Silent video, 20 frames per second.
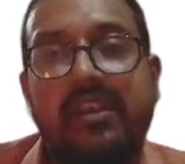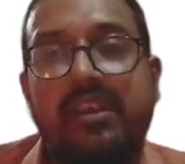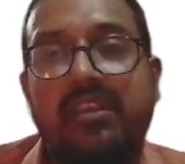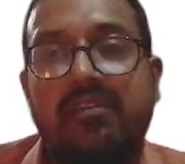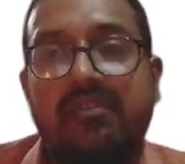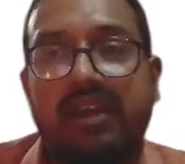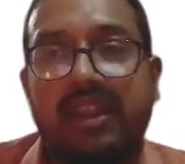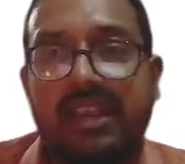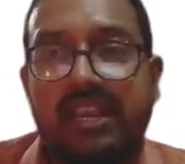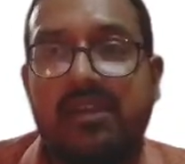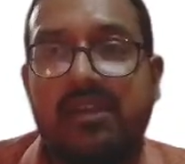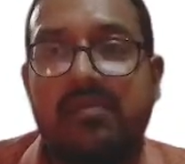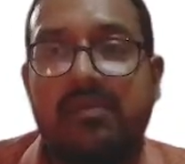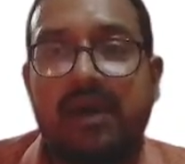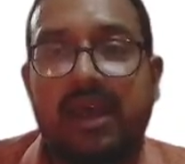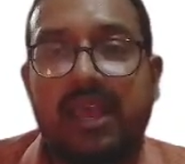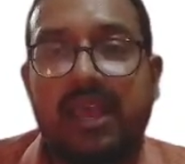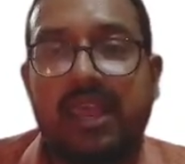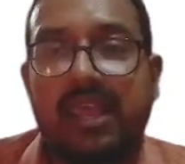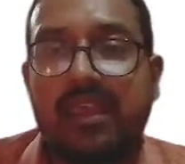divided
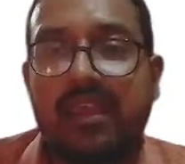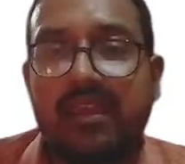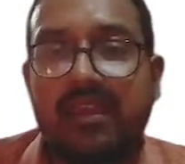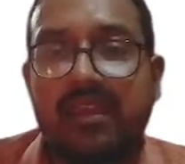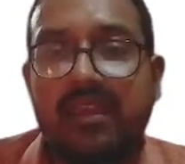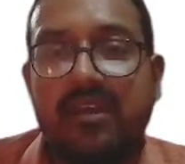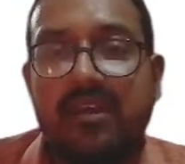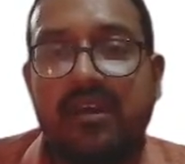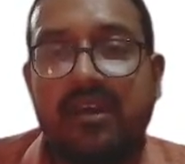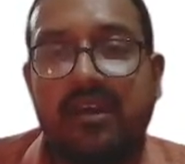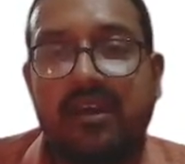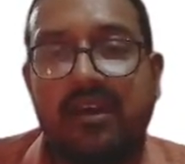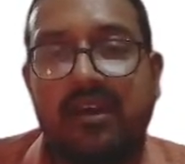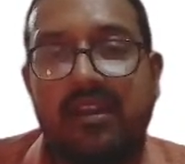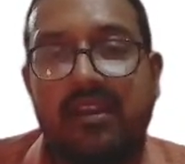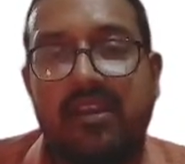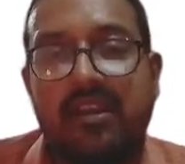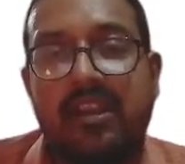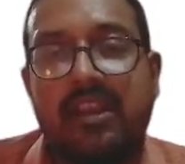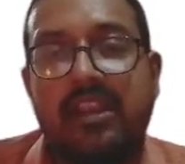by
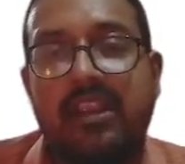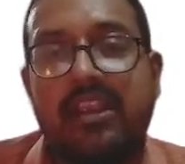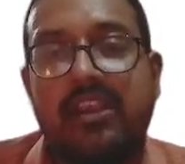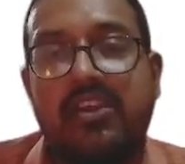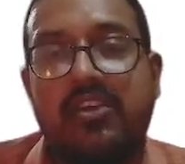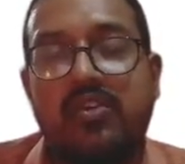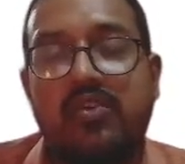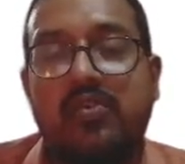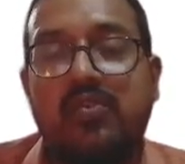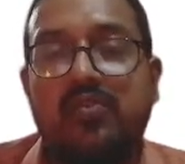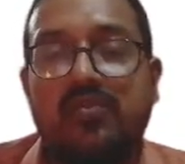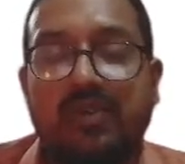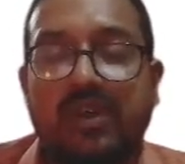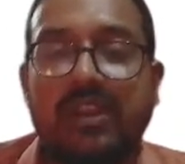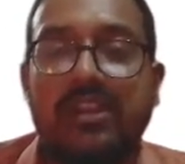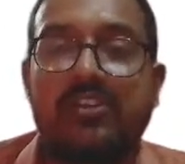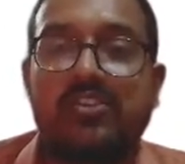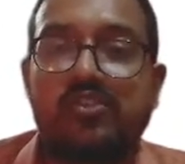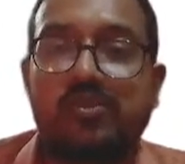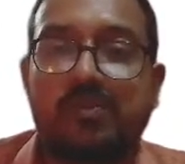100 into
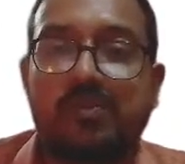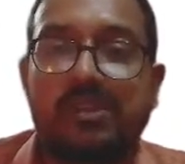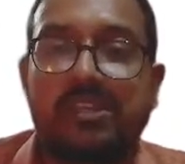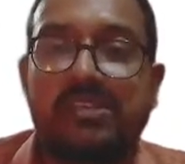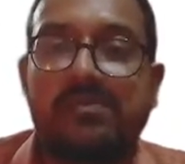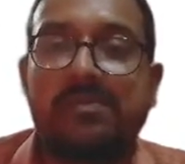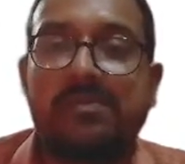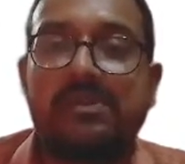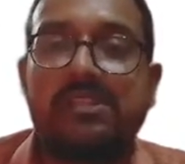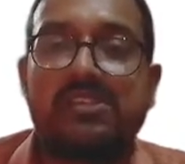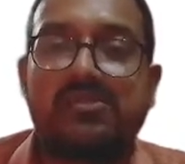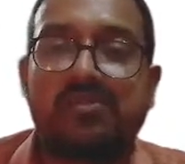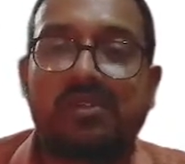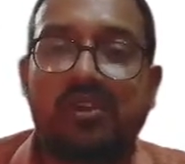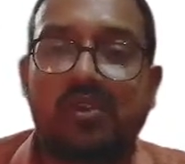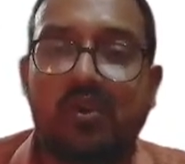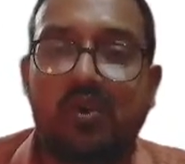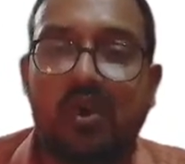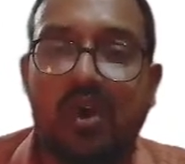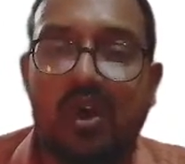1. So please remember, this
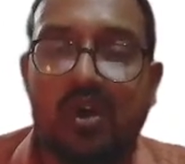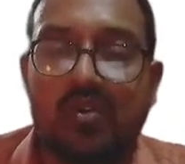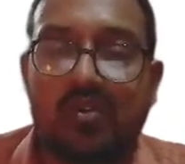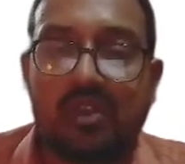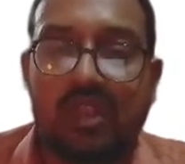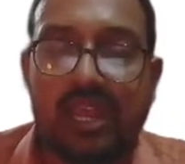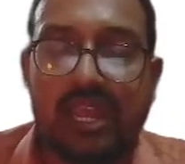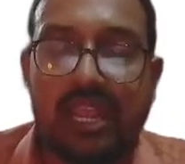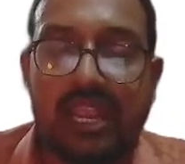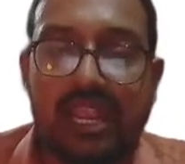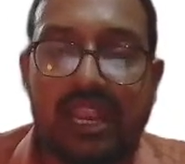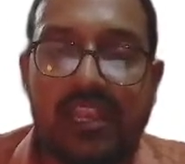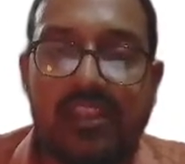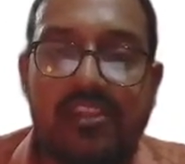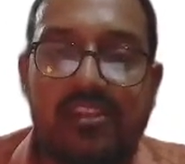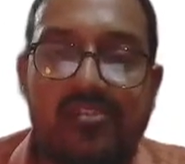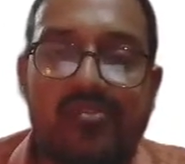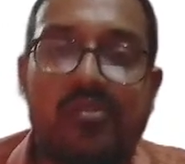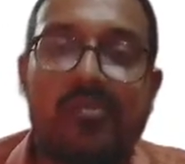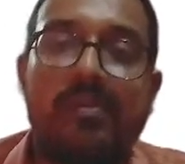will go out,
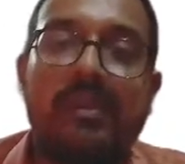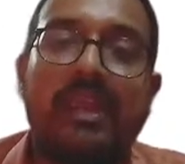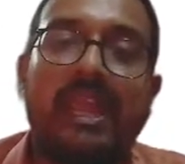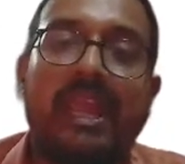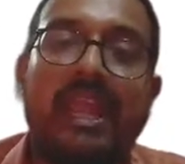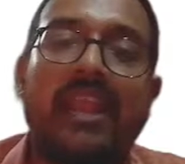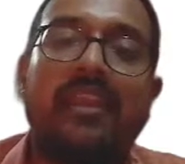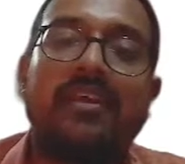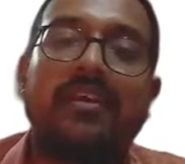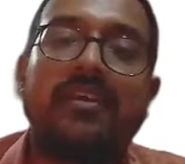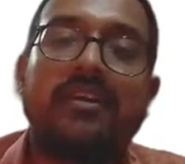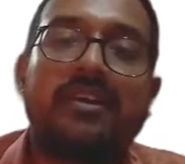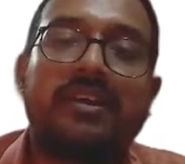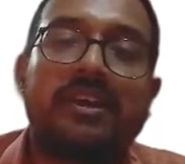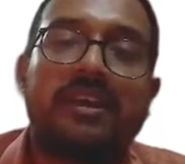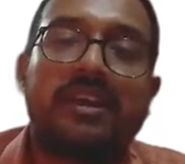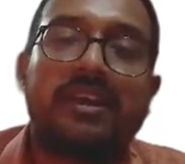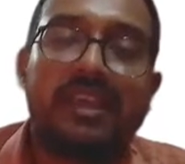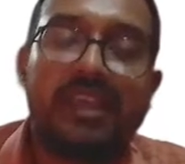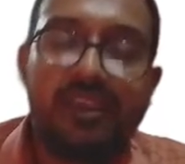this will be 8.
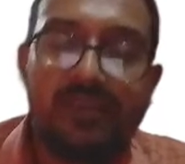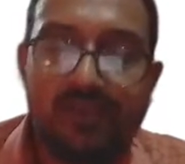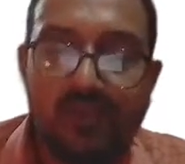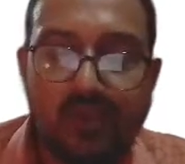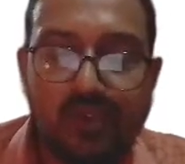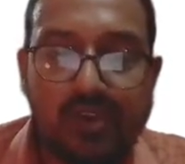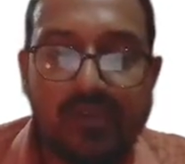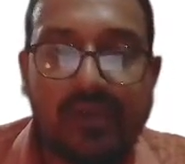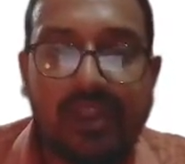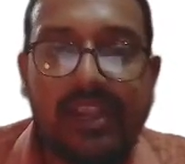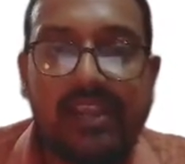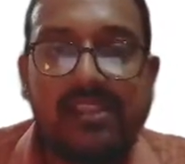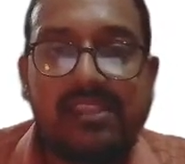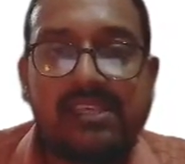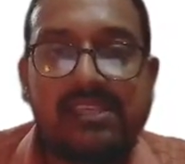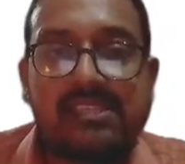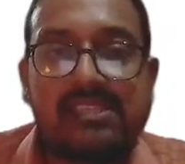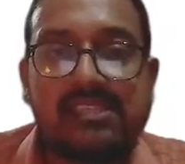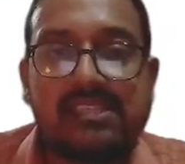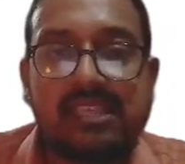If you divide
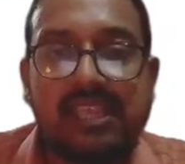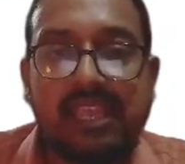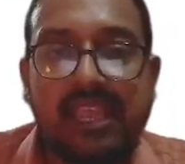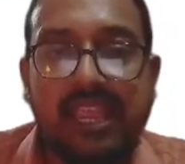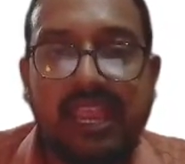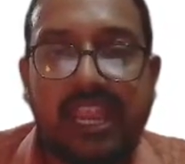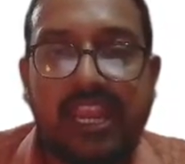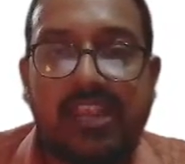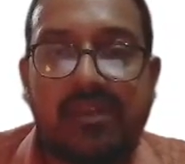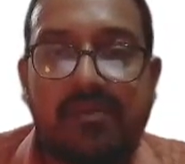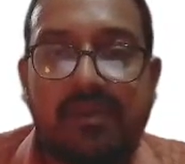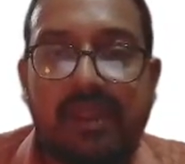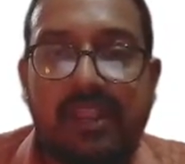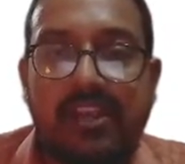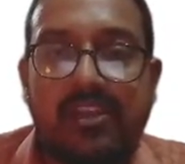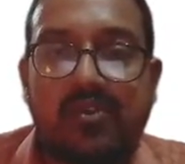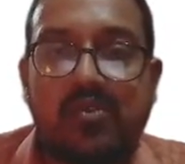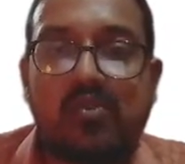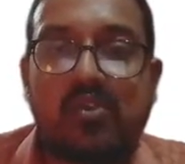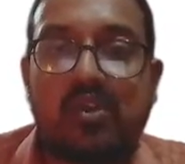this 8
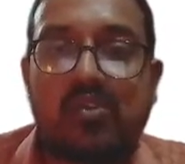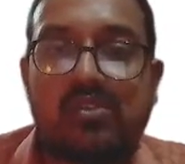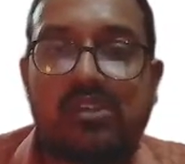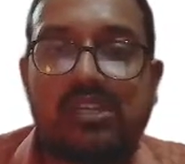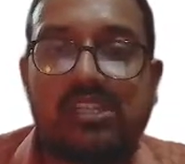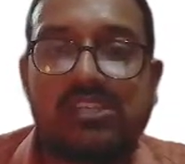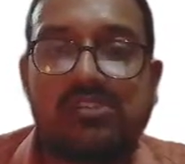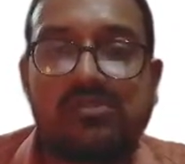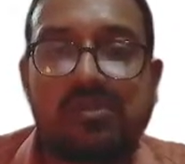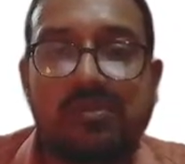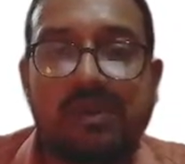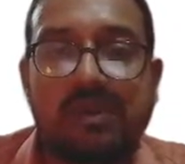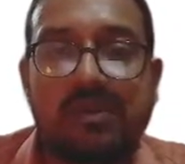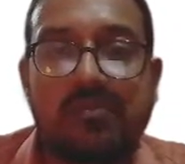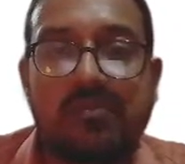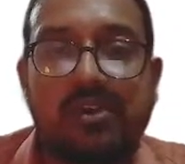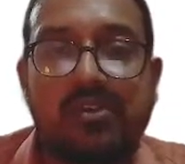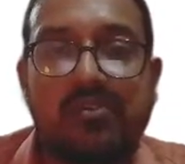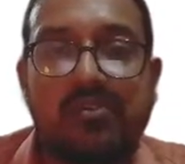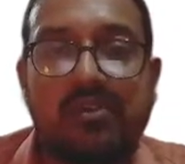by 2000, this will
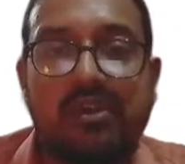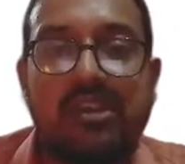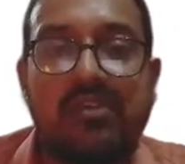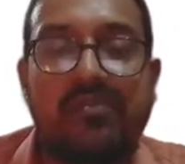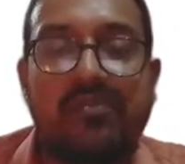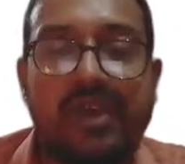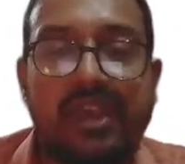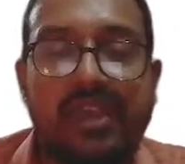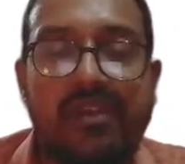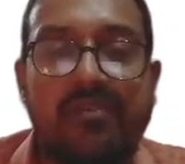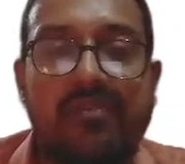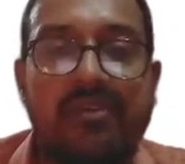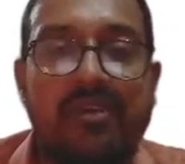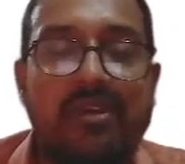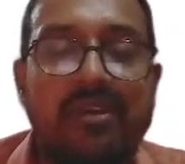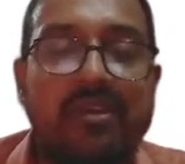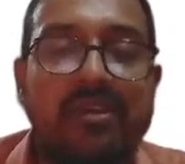become 125.